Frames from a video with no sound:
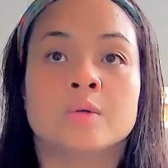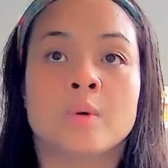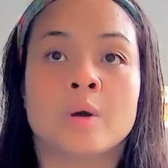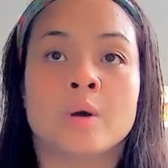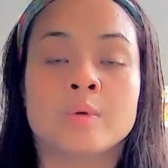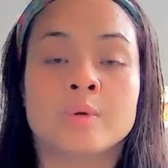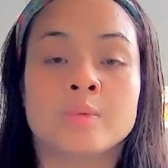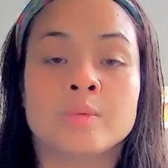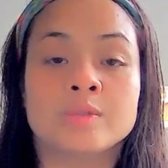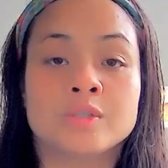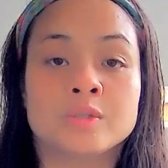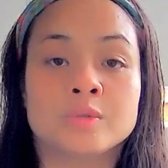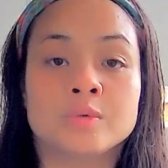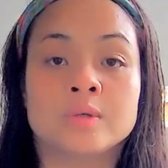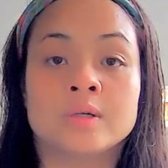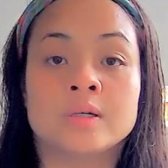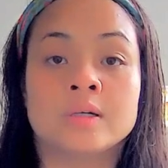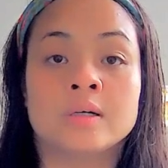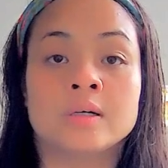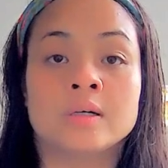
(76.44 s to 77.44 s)
So what we would
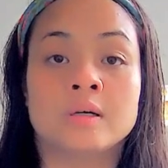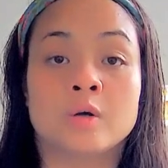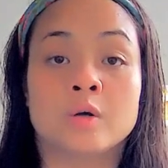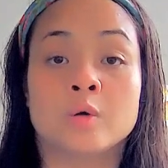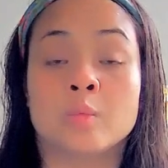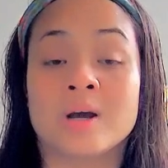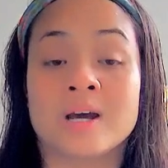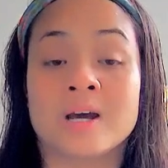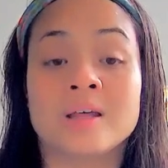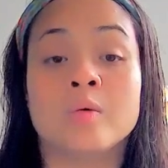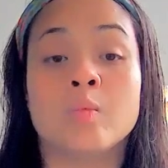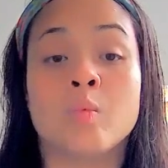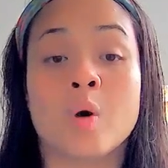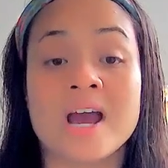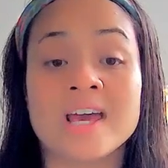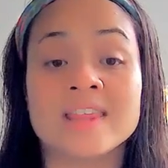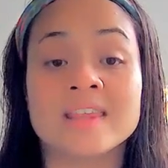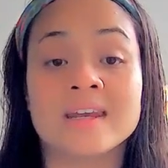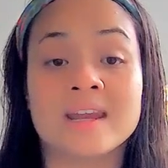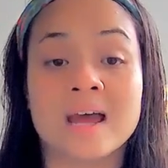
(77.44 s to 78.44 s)
do or what
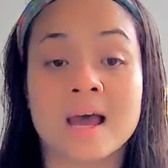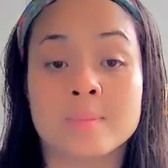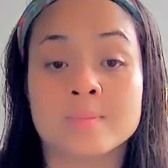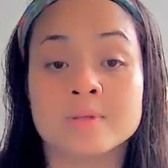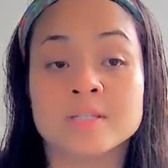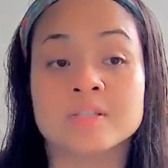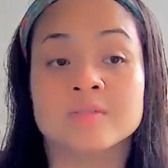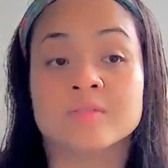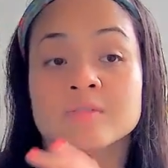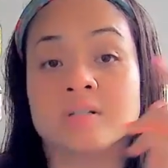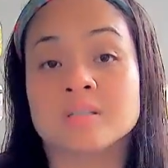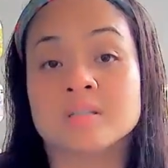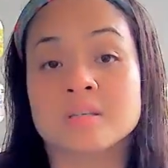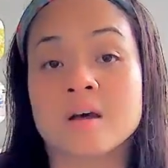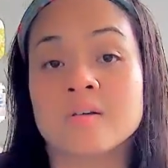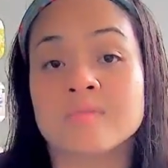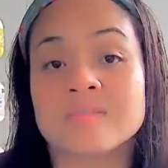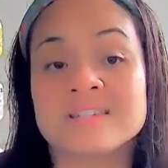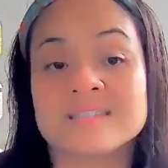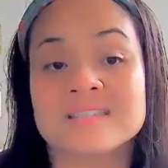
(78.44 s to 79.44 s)
why that happens first
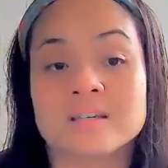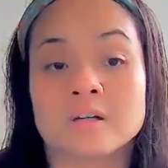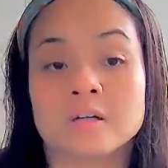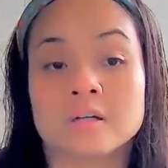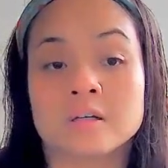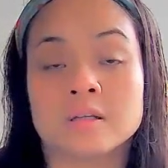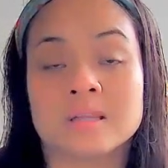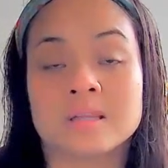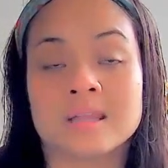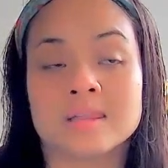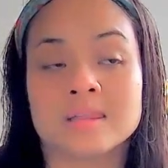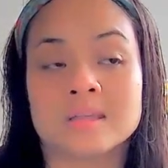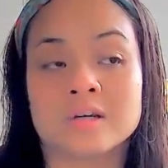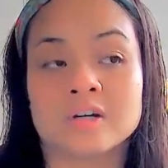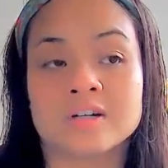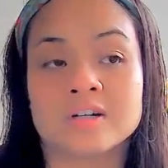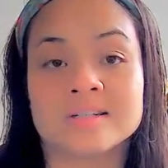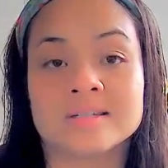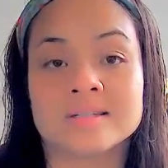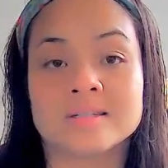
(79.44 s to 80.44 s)
off is there that
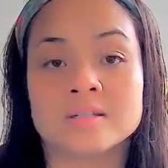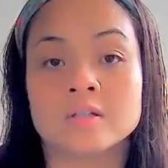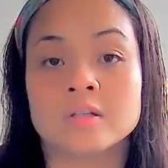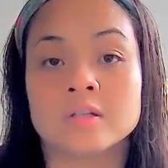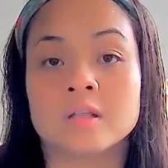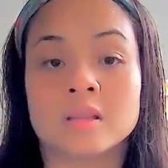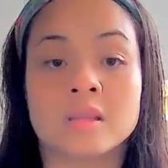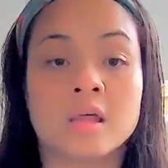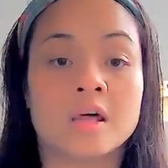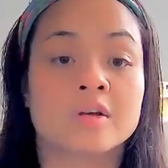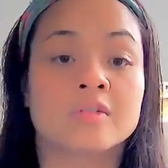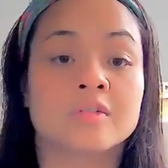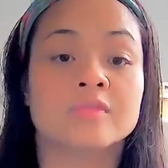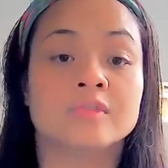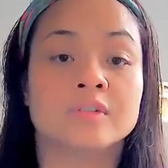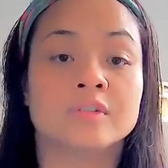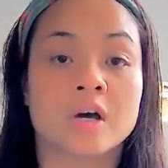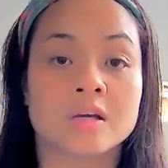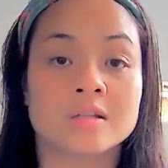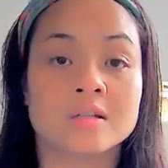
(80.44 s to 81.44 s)
there are still a lot of
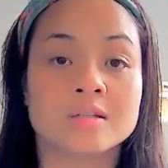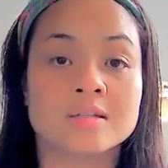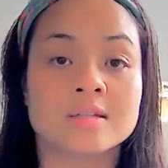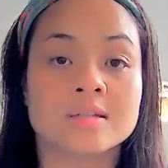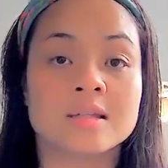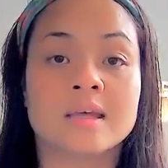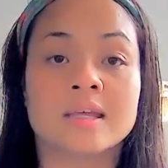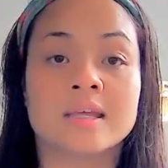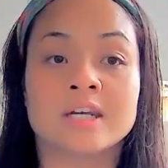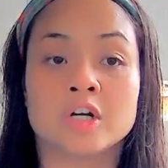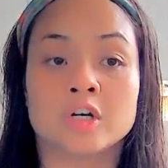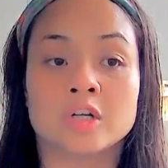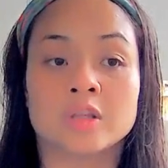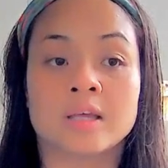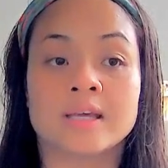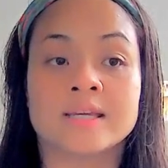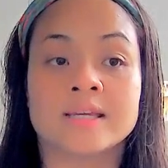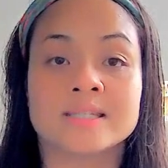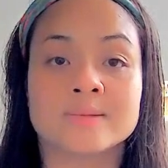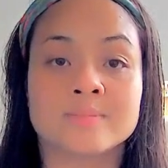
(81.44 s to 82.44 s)
knots in our
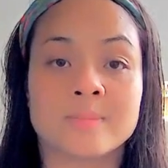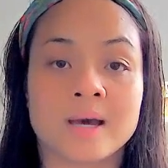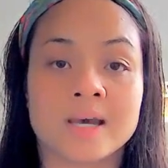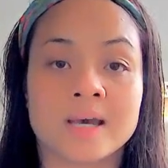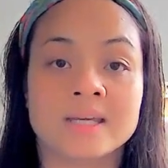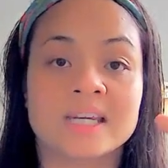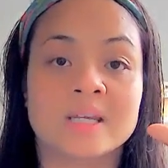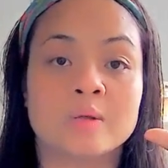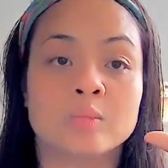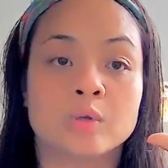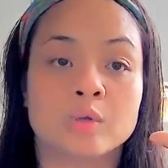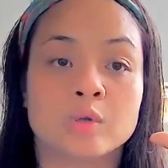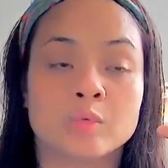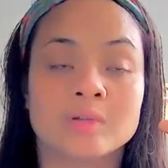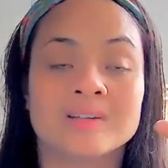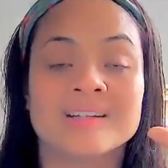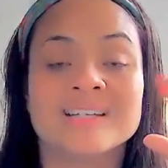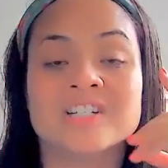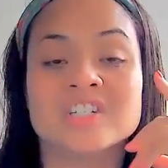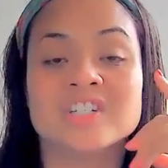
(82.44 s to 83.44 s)
client's mind and we
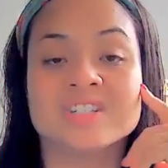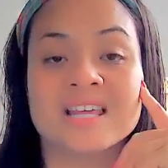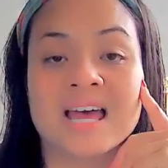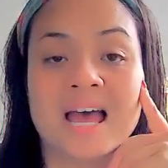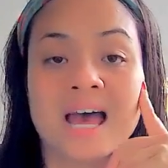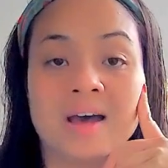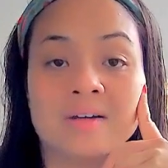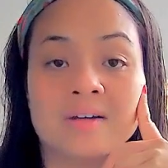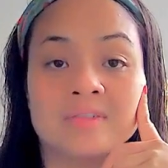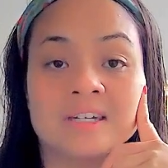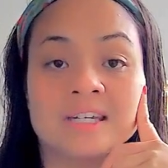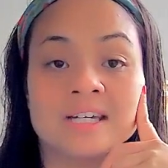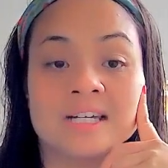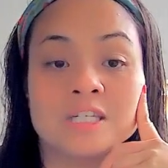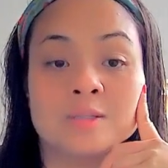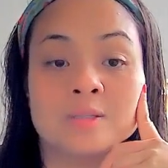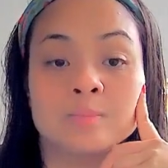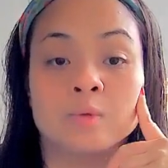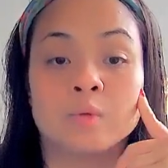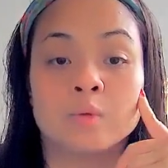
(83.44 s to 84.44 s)
really just haven't
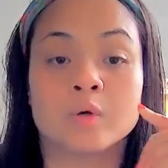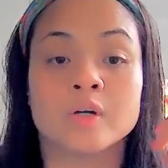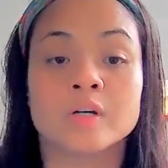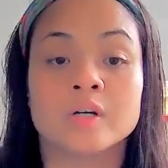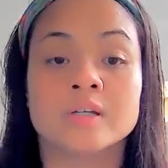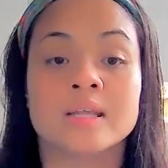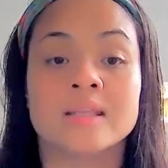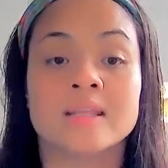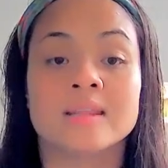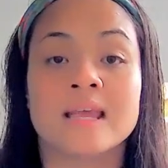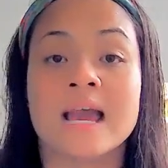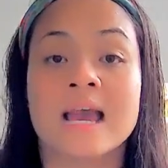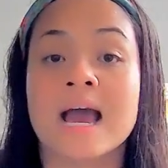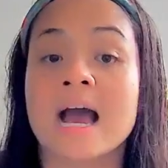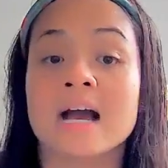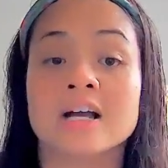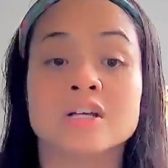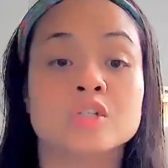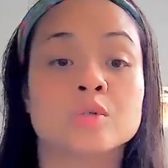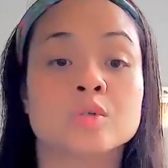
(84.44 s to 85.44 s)
explored the
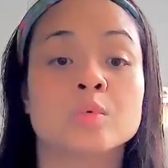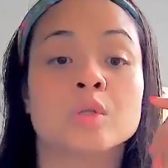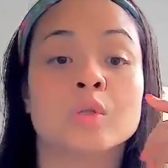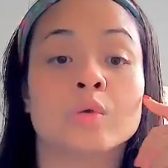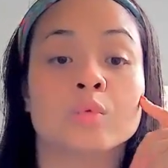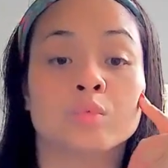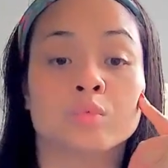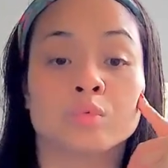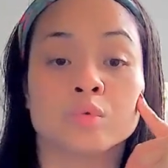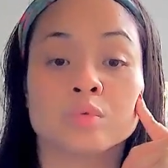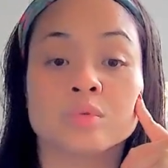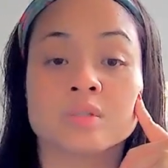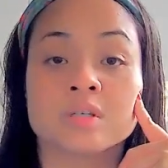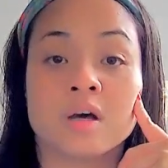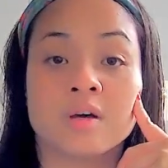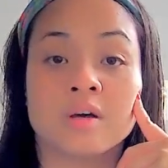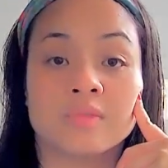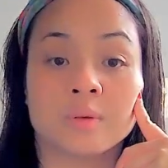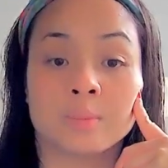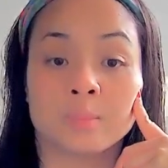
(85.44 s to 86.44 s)
actual root
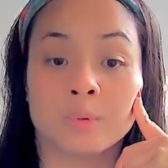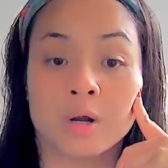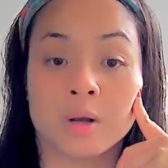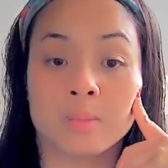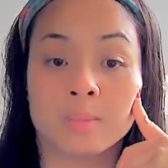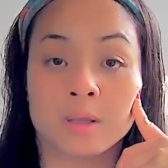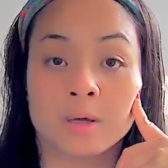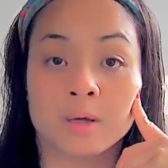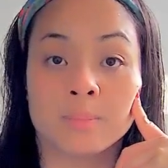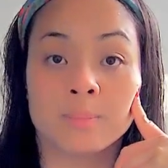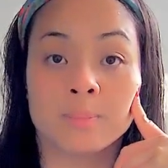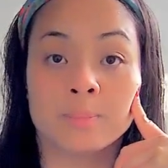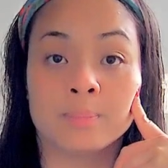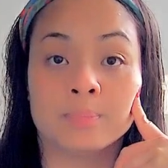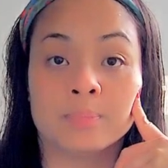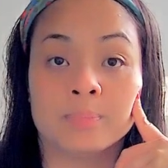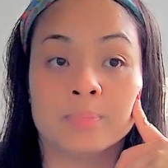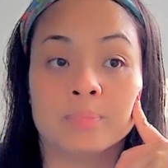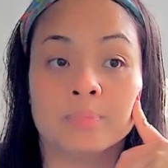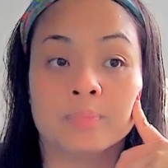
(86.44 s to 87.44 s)
of the problem
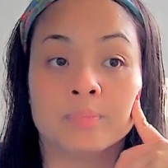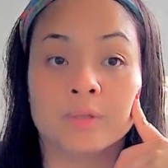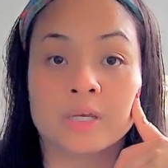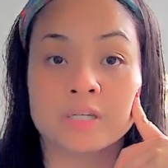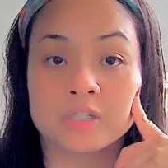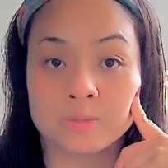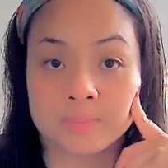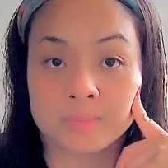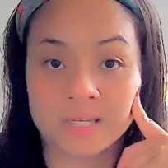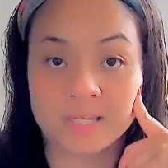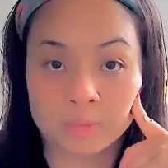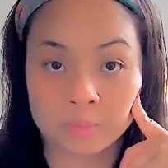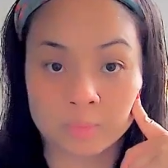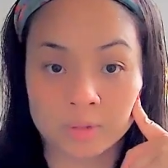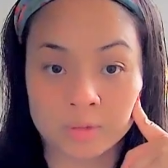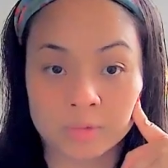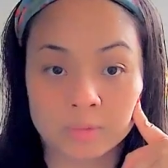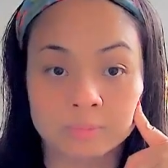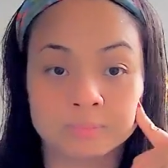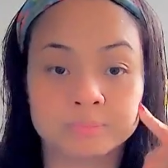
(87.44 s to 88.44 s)
to begin
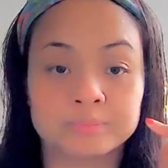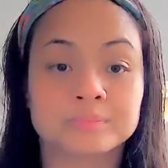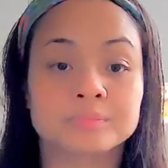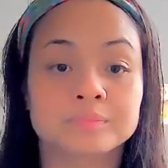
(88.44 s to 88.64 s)
with.